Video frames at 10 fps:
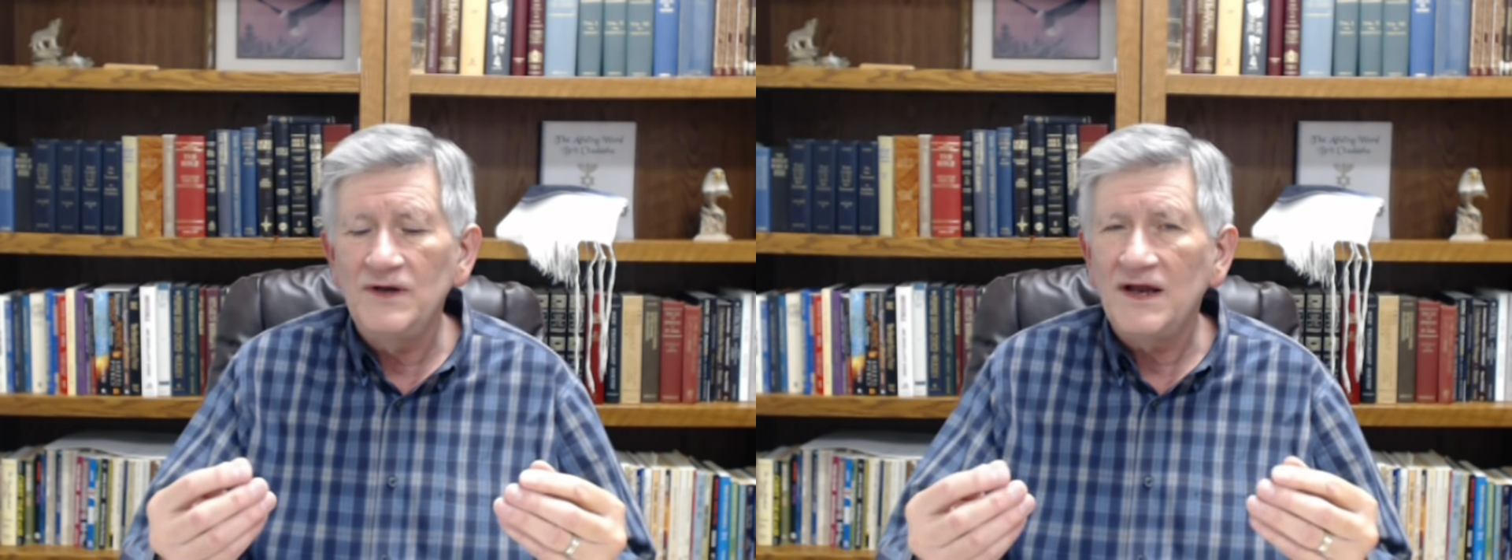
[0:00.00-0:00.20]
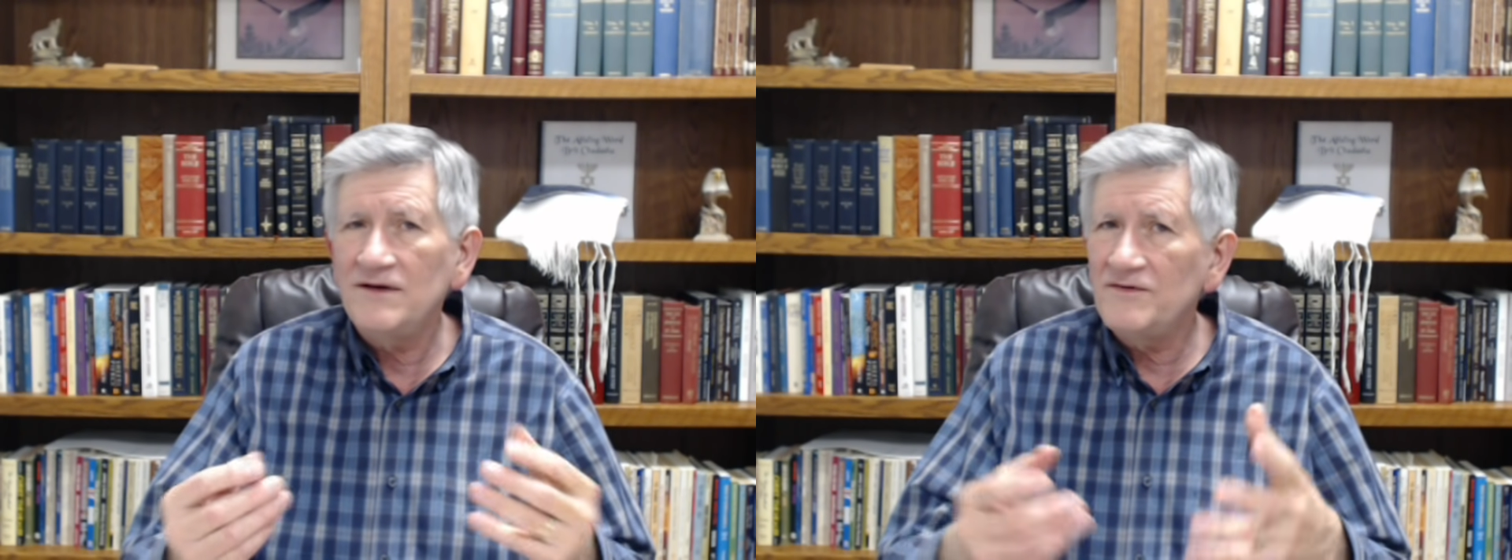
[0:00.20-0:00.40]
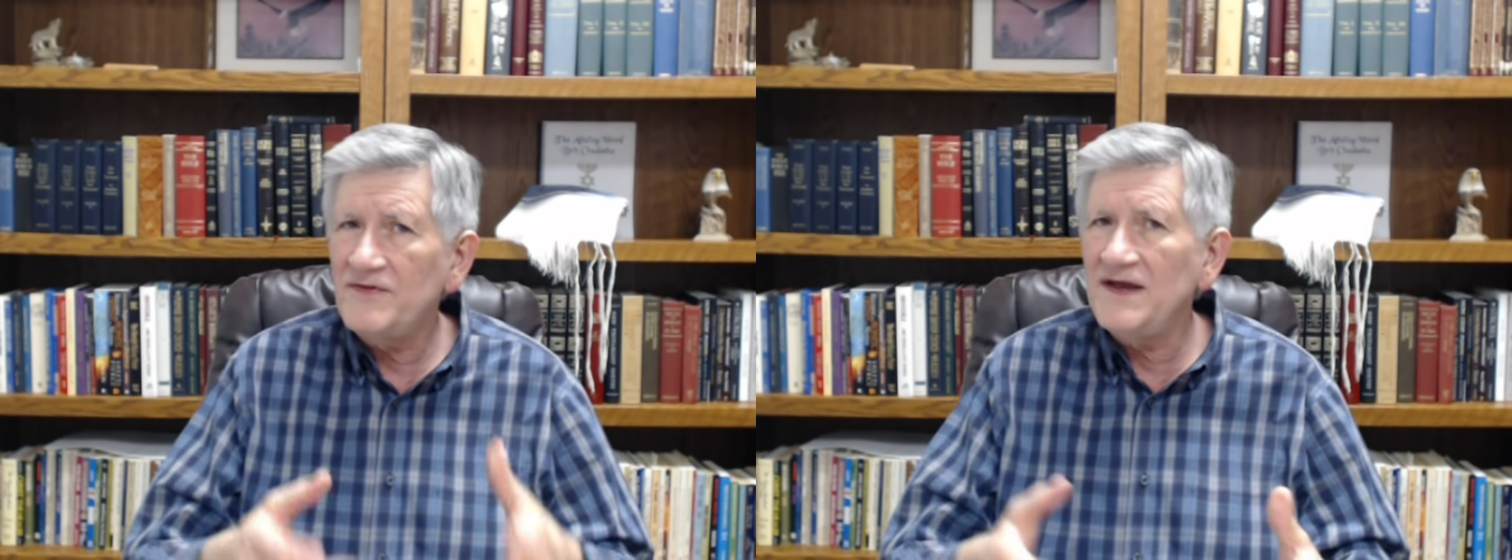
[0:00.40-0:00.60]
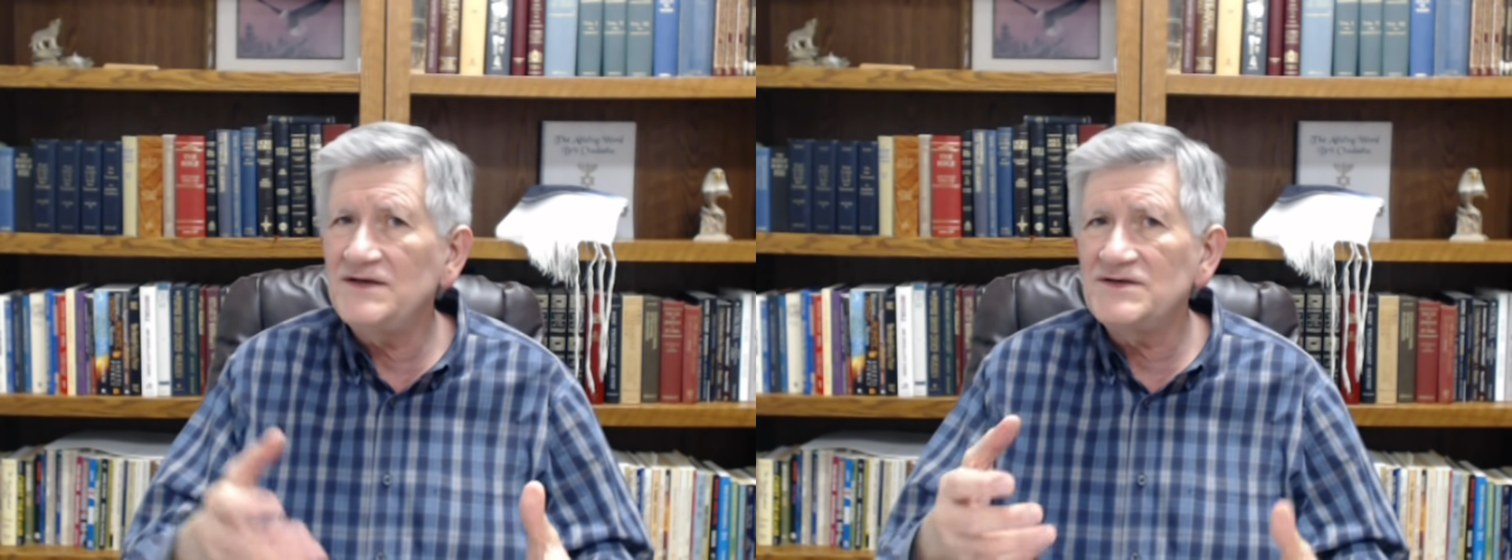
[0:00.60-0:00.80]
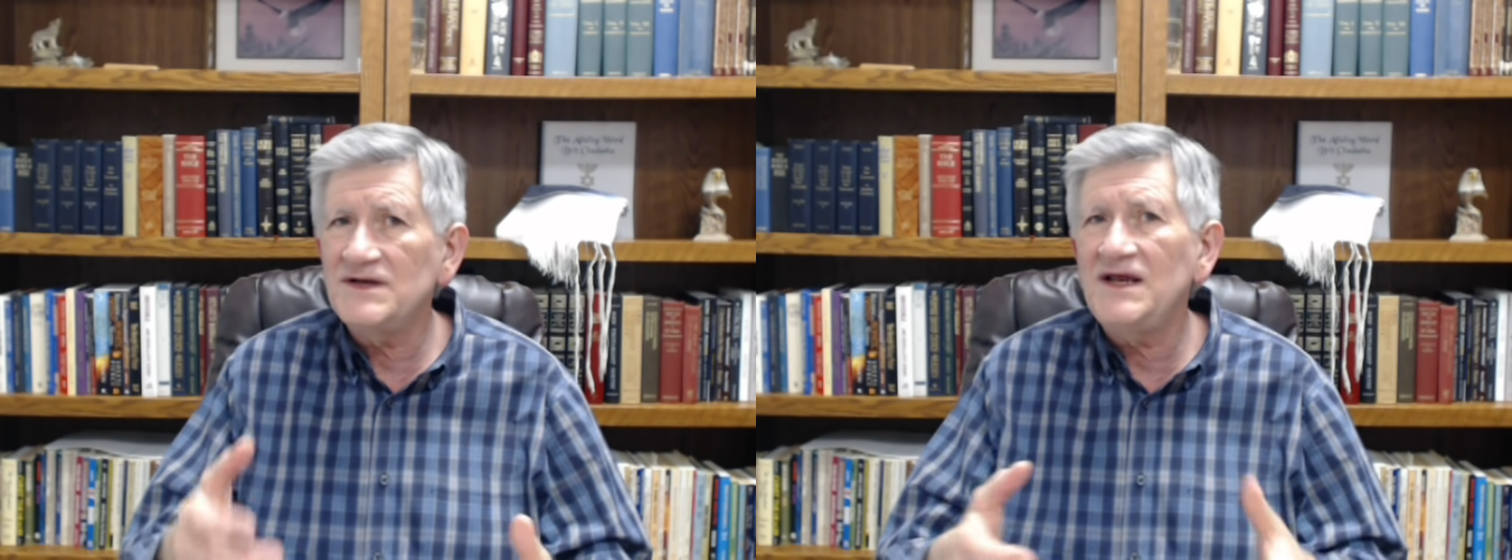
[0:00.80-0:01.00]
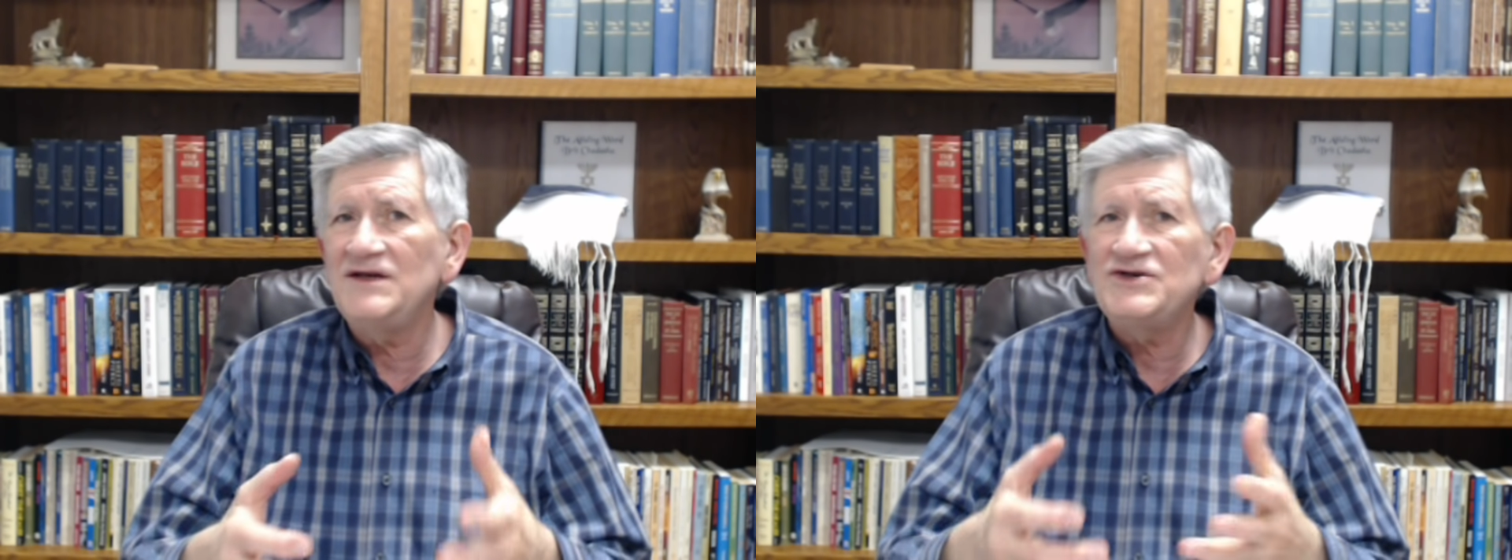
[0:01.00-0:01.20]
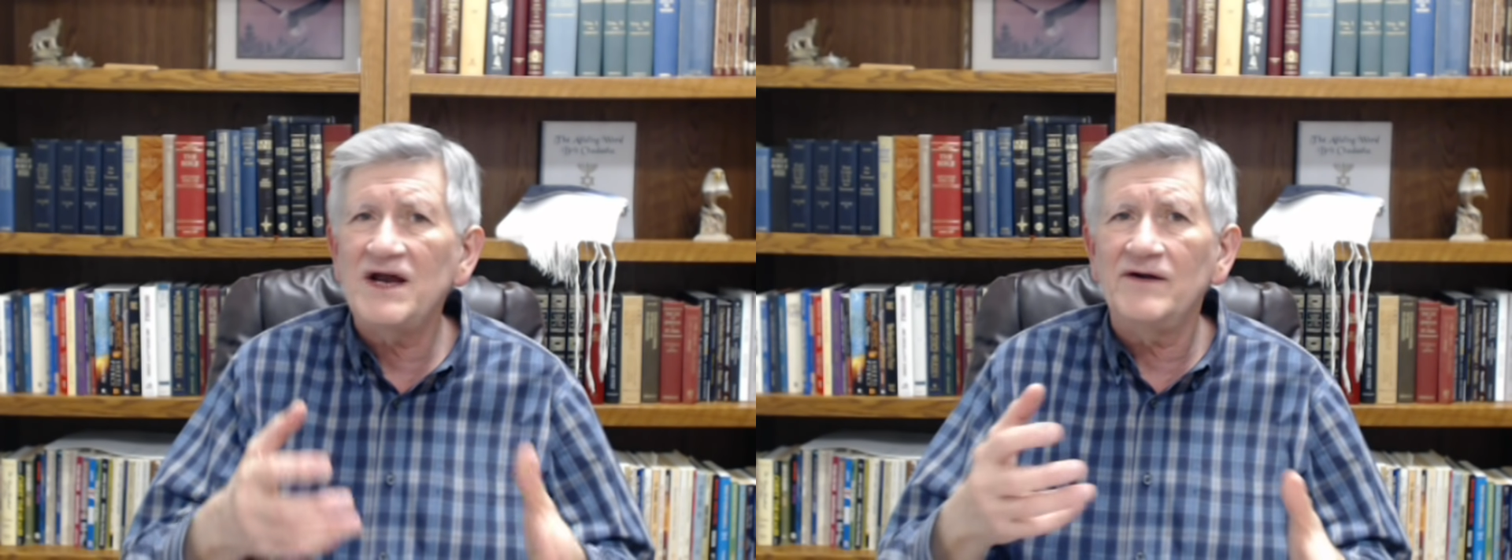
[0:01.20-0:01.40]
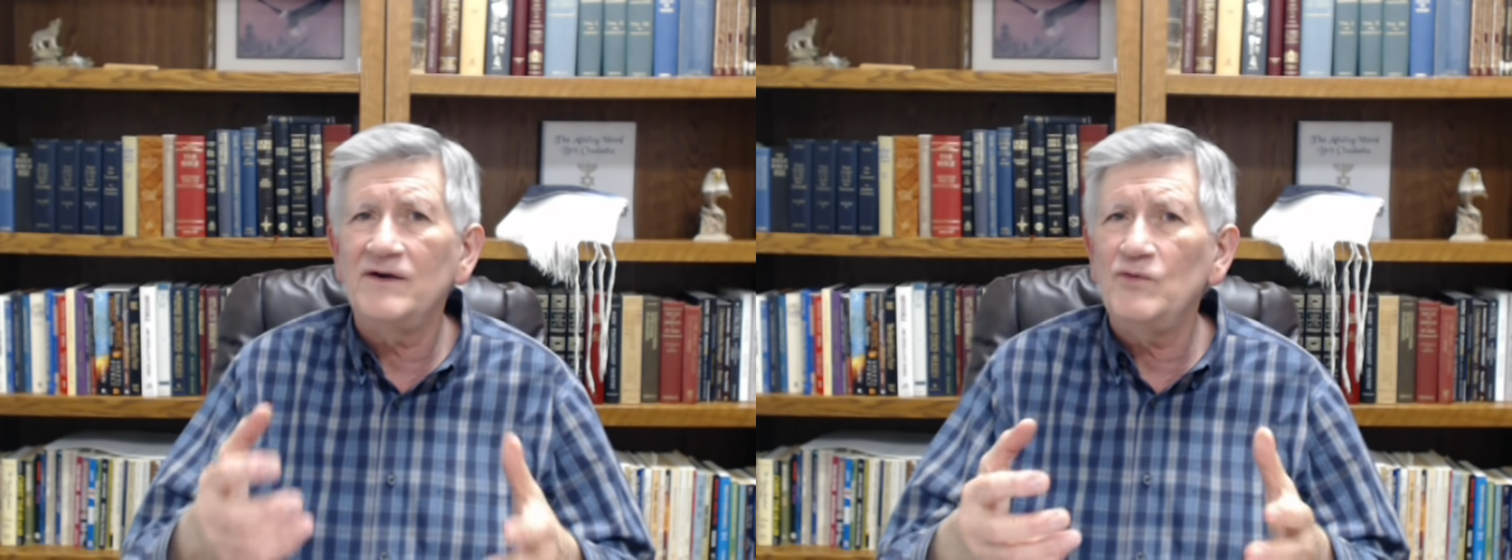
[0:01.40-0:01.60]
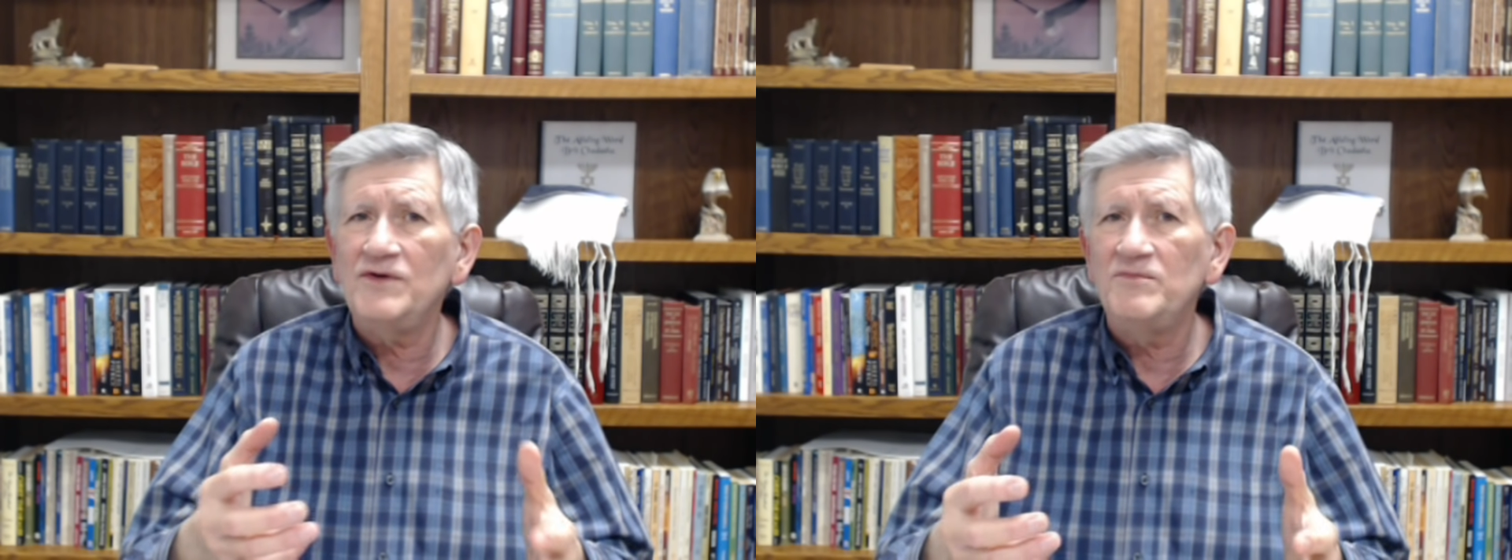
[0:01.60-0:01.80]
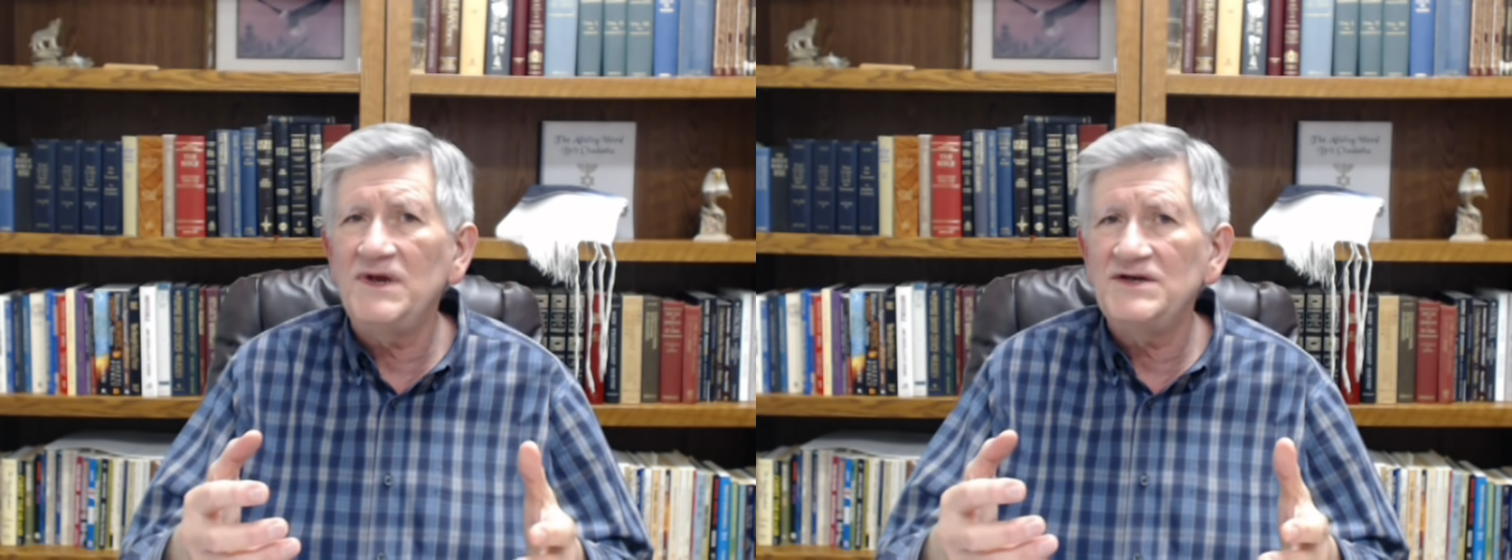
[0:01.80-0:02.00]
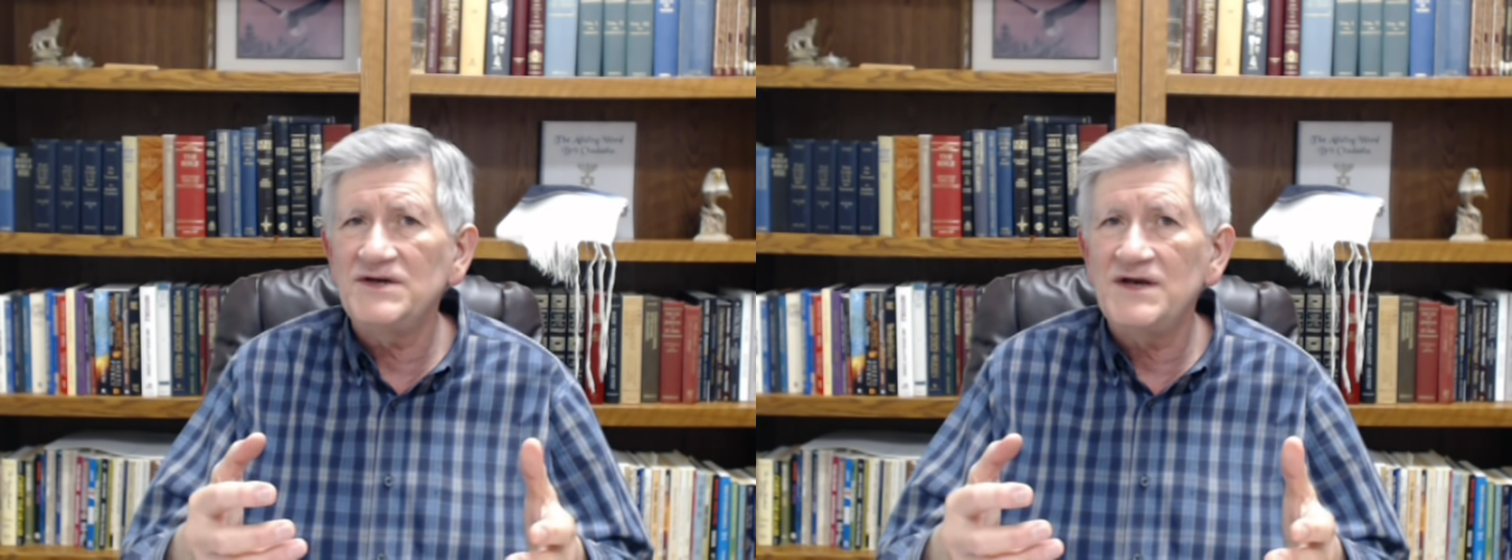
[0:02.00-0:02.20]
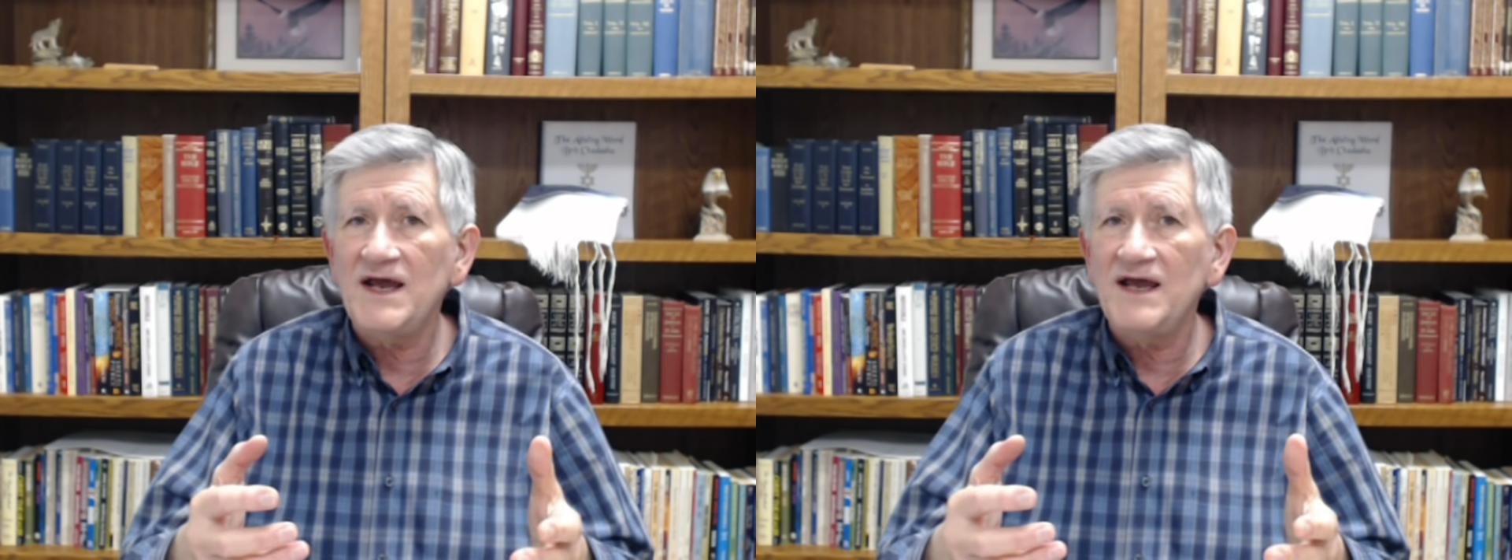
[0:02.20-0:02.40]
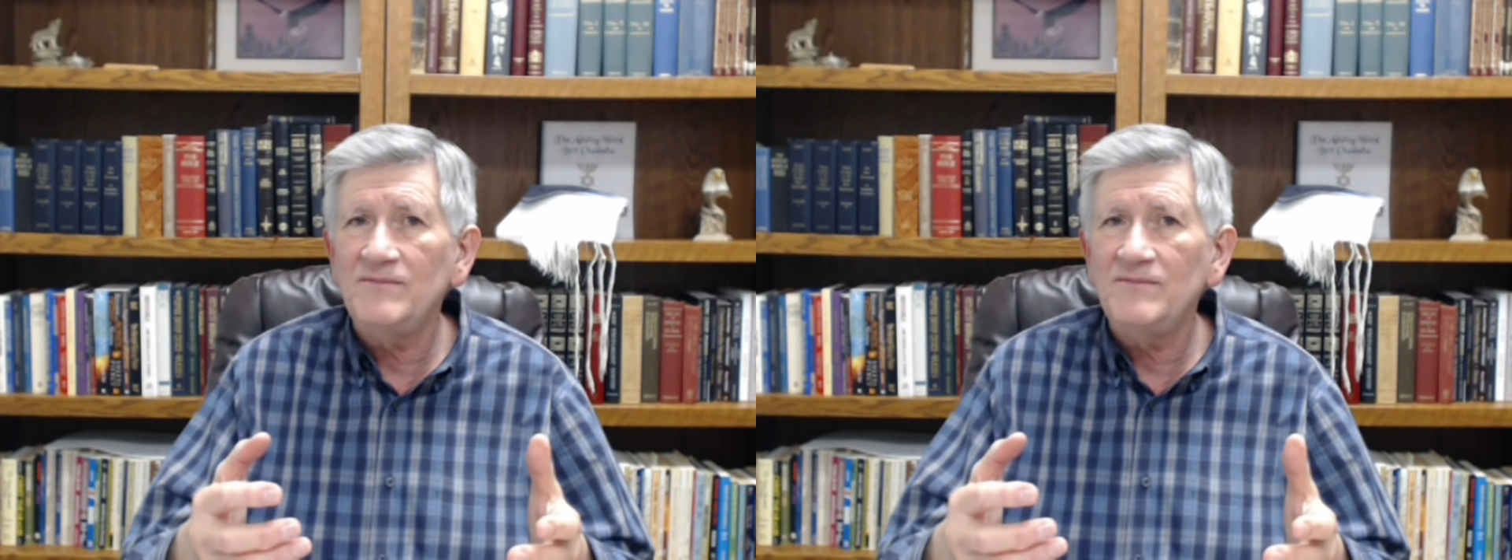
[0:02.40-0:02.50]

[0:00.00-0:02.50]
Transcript: and the things that he's sharing with me today,